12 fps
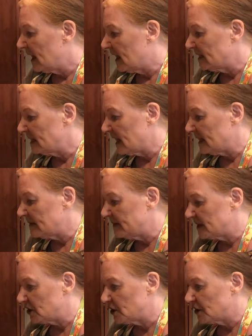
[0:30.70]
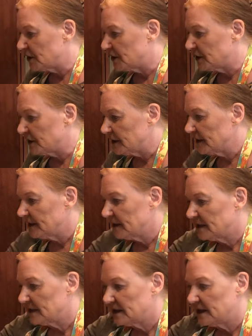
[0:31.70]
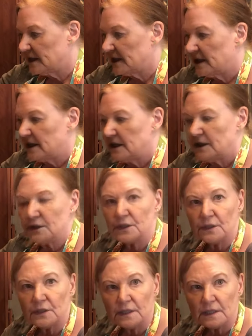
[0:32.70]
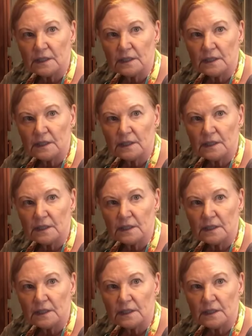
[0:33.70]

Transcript: a tiny bit of sugar, your